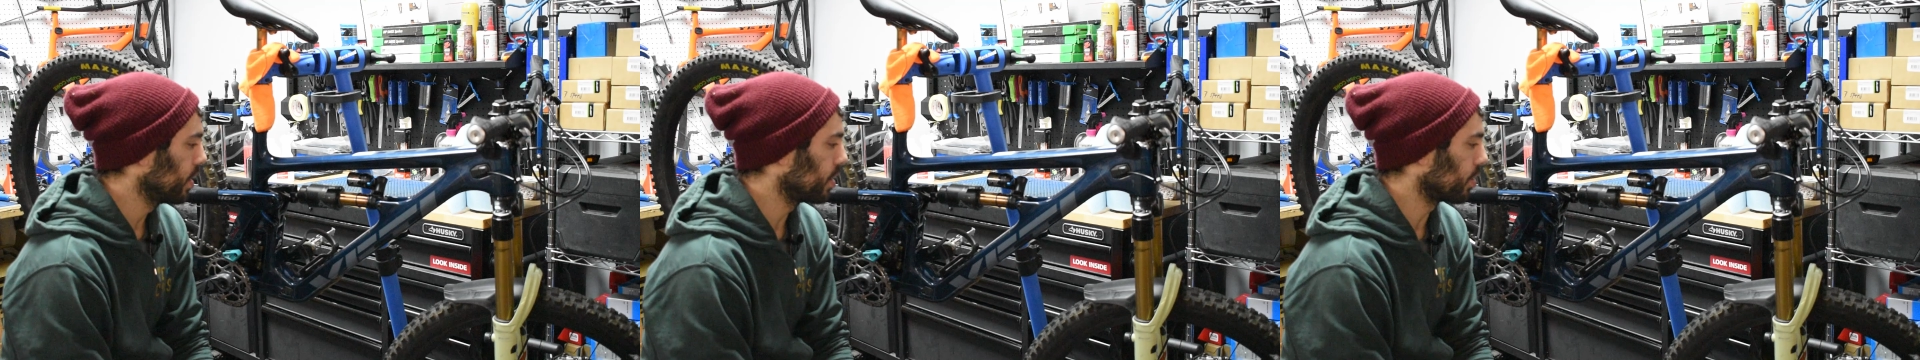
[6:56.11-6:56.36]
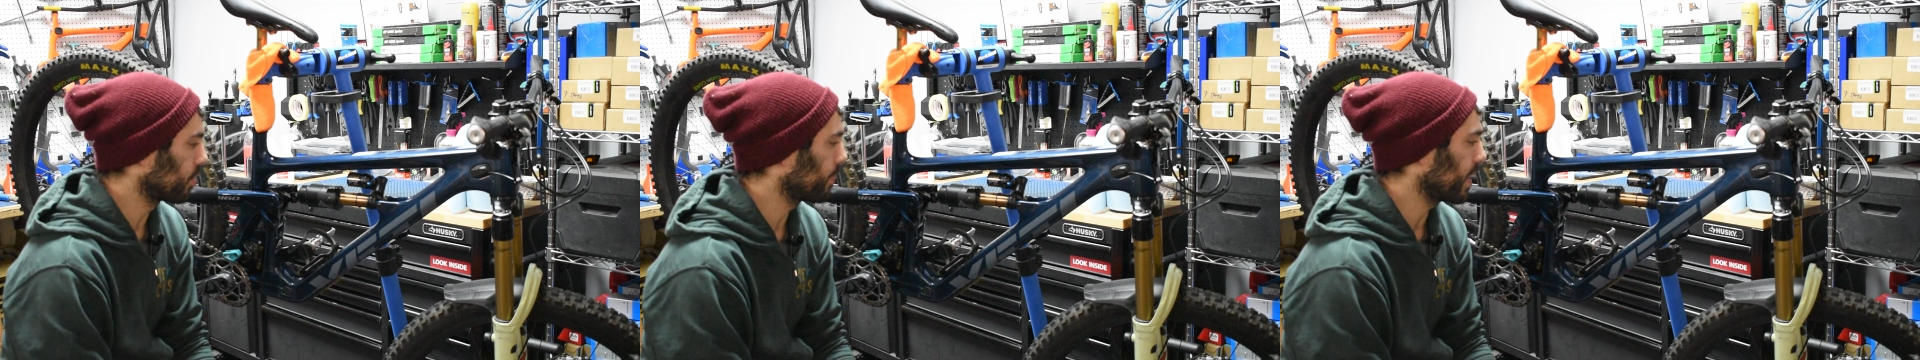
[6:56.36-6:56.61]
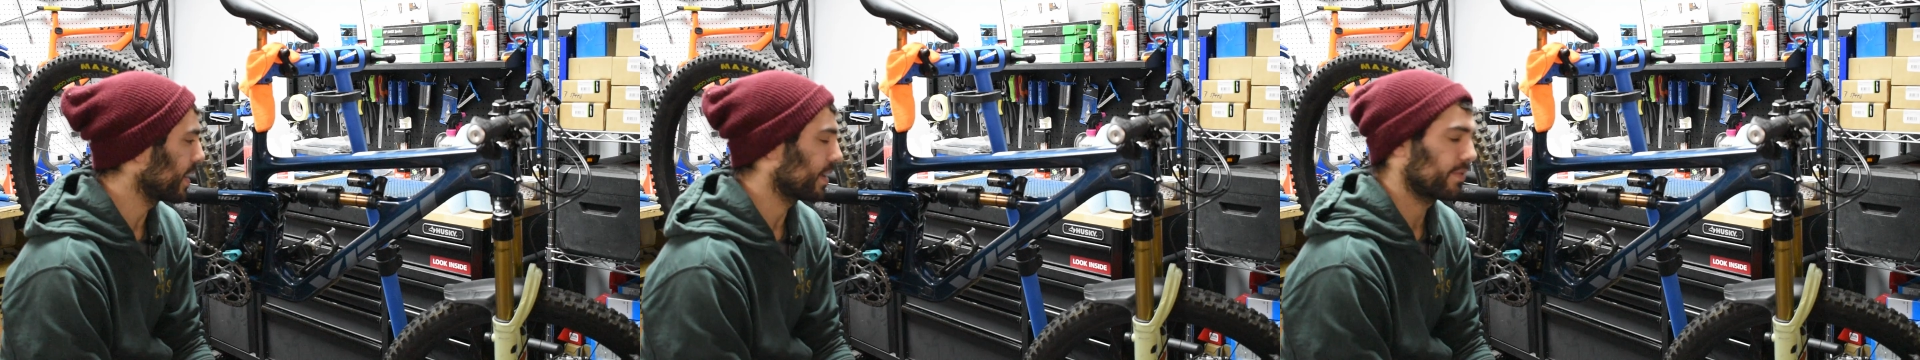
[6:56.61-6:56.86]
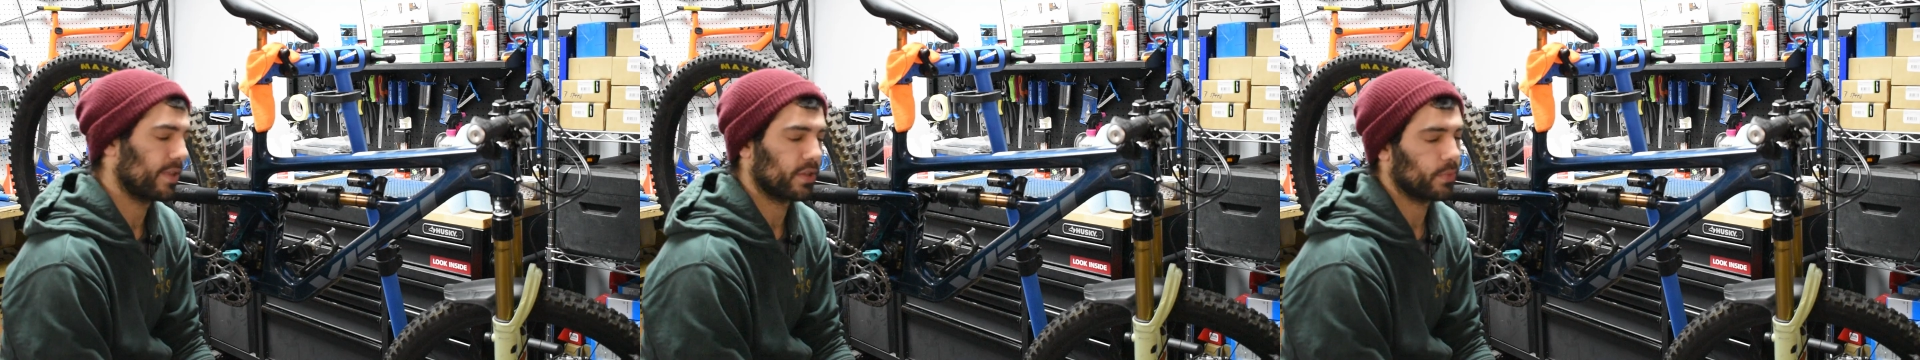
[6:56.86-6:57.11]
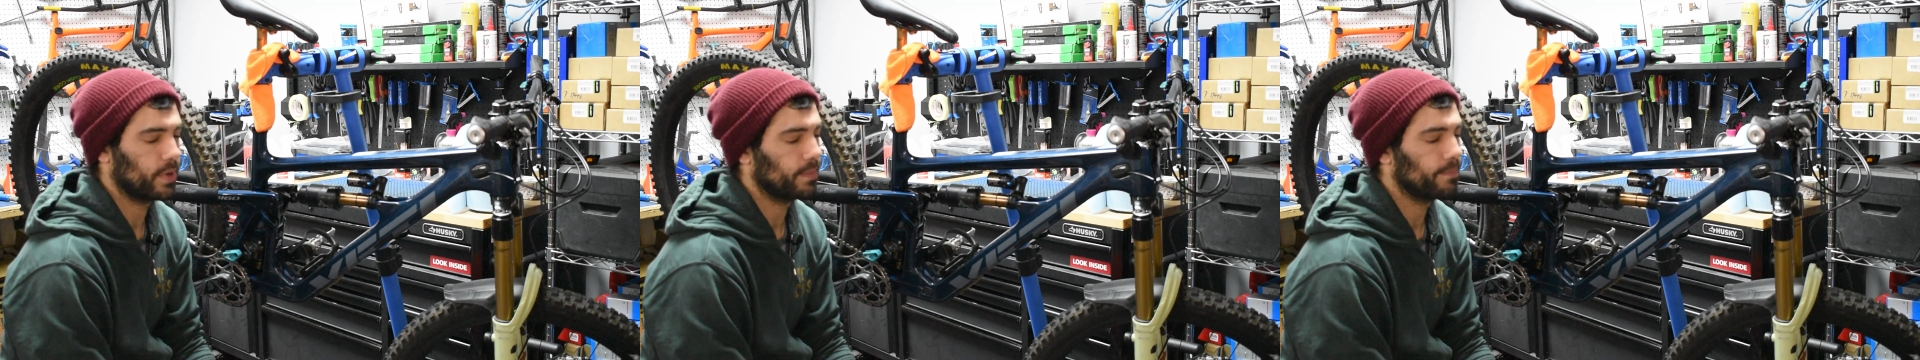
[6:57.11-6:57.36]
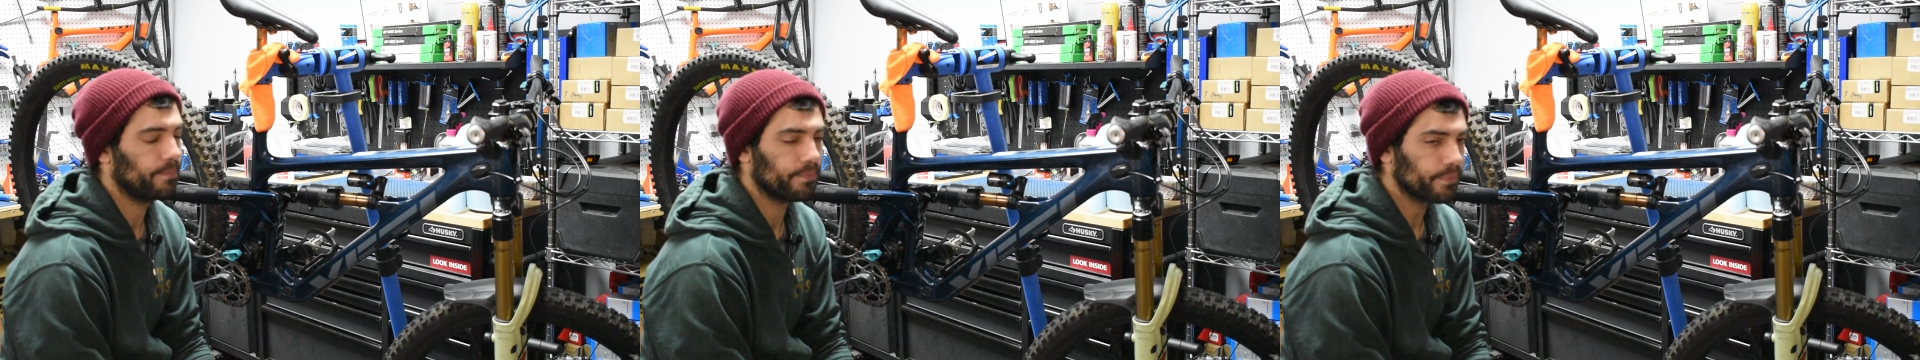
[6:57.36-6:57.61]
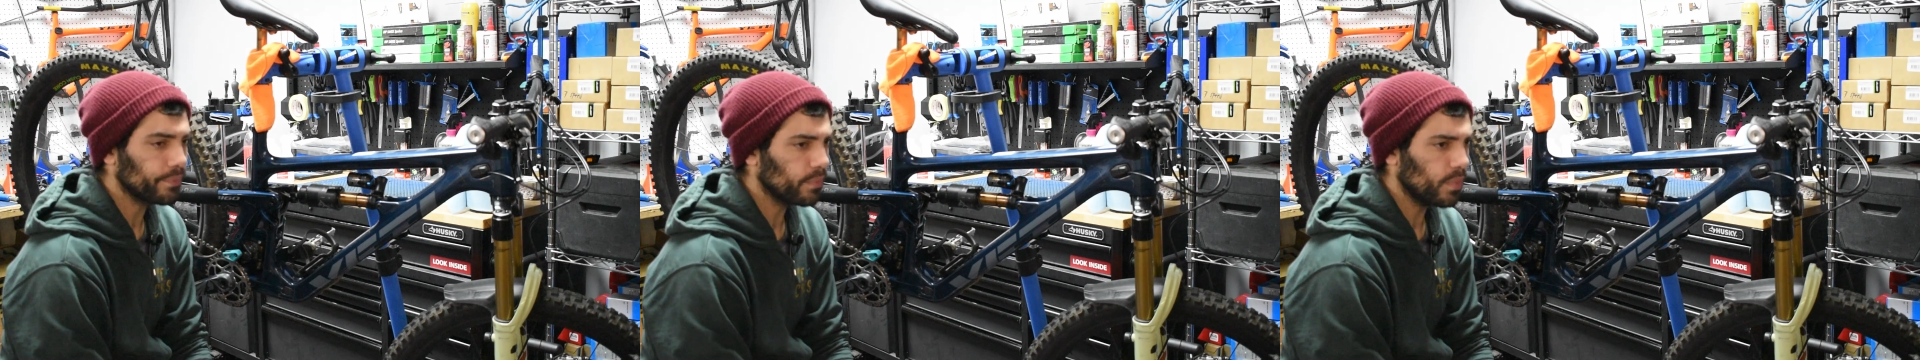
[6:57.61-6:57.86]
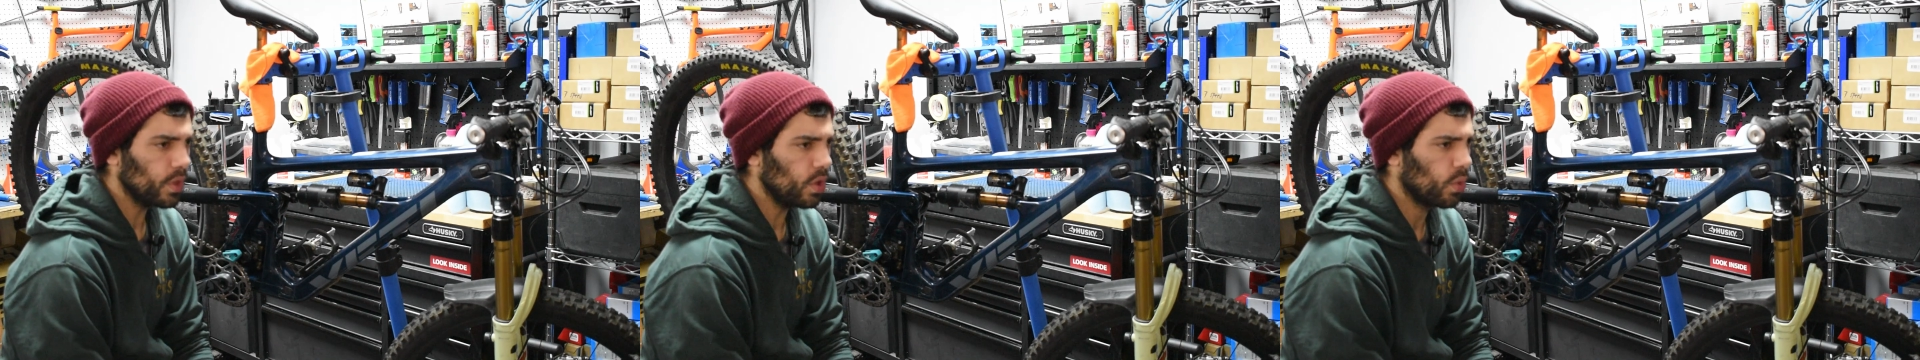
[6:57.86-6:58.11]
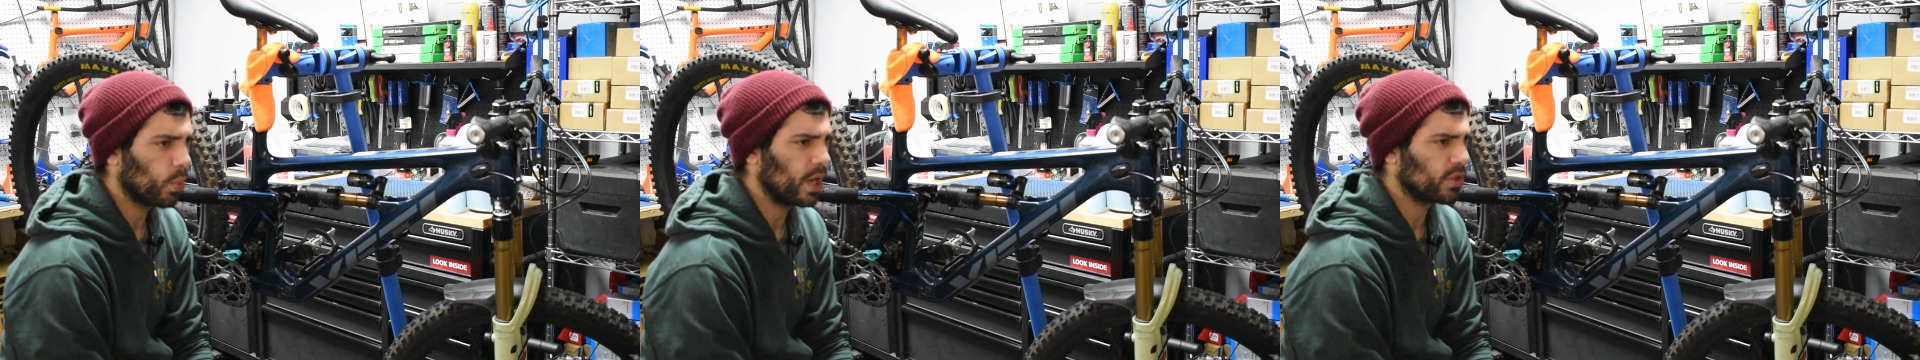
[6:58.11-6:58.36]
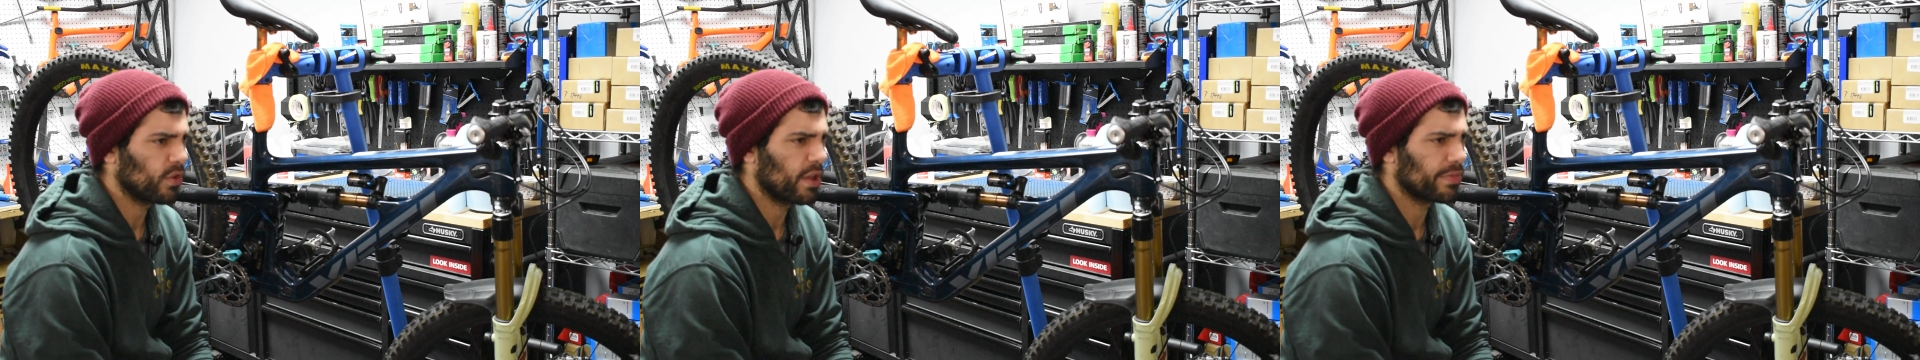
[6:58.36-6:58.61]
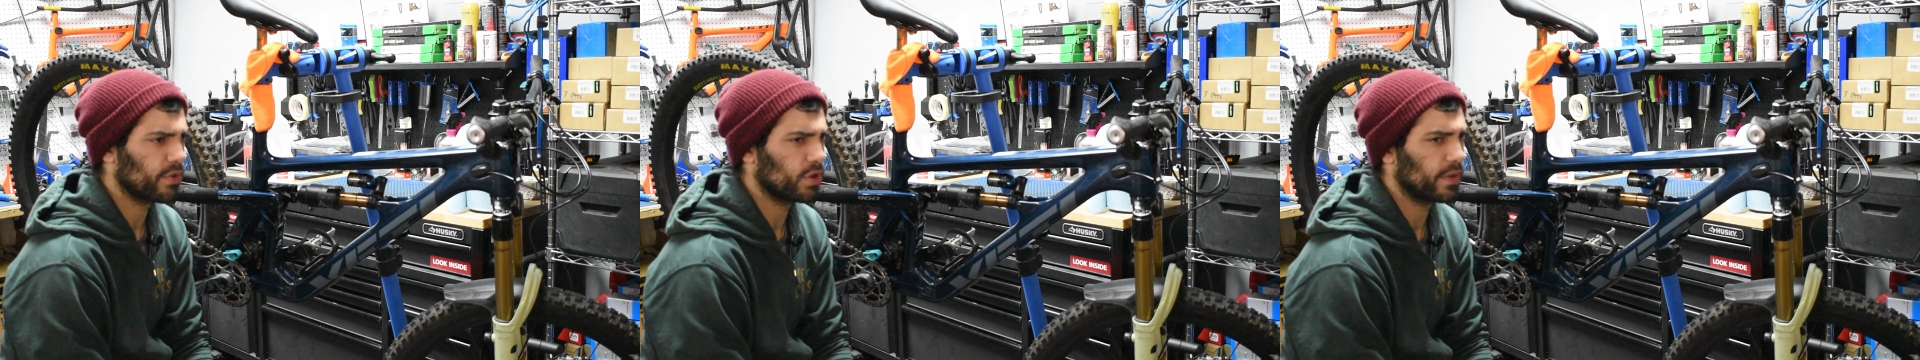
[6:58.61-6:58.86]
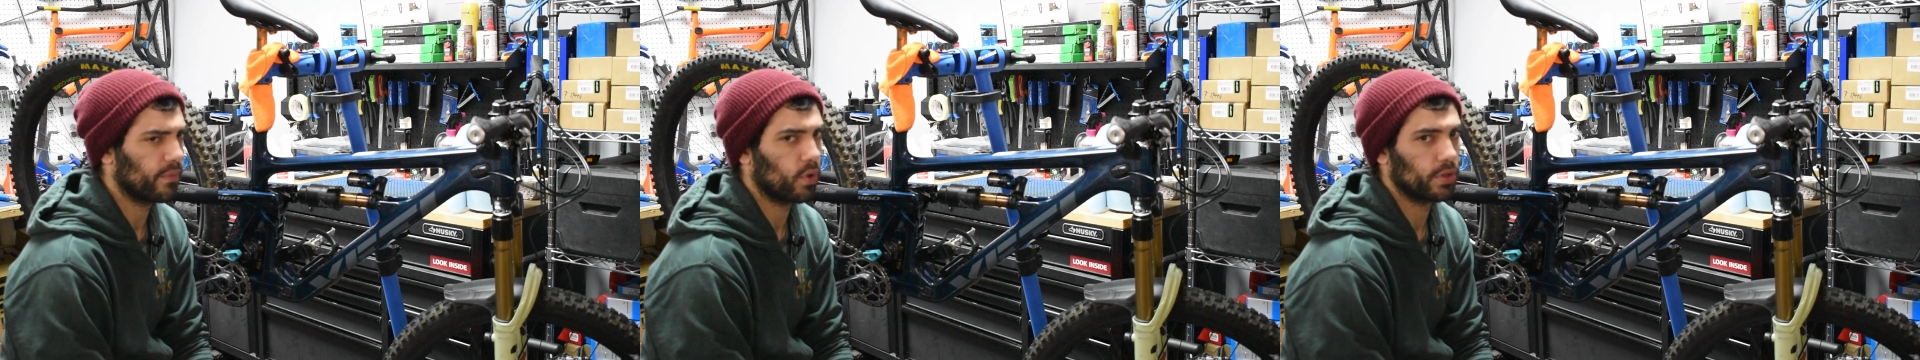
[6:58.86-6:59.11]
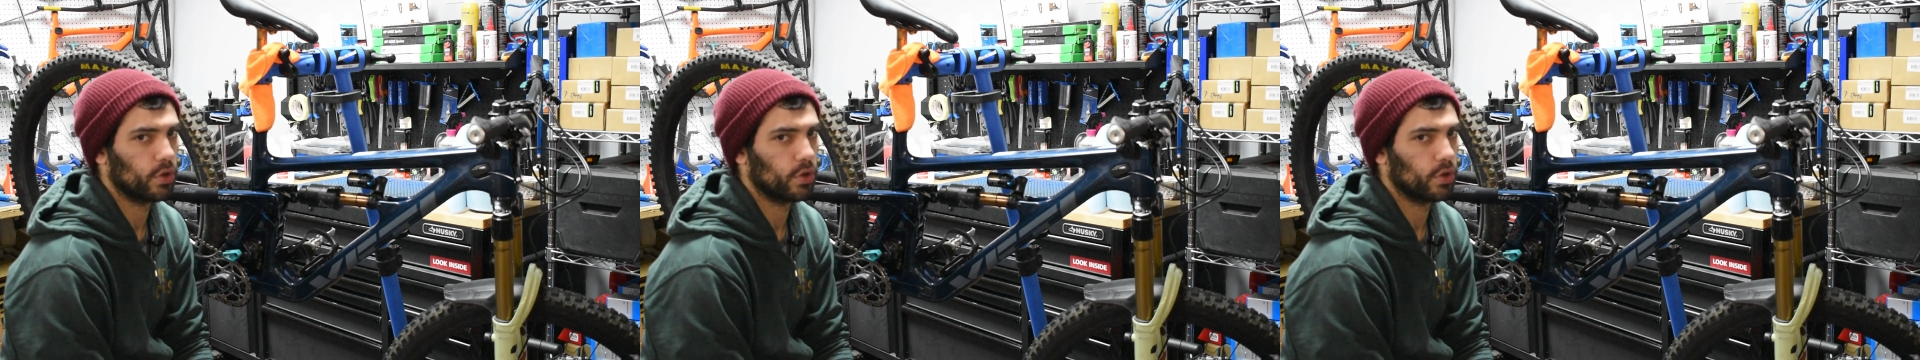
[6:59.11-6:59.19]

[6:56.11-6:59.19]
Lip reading: You know, the bike, this one weighs around 34,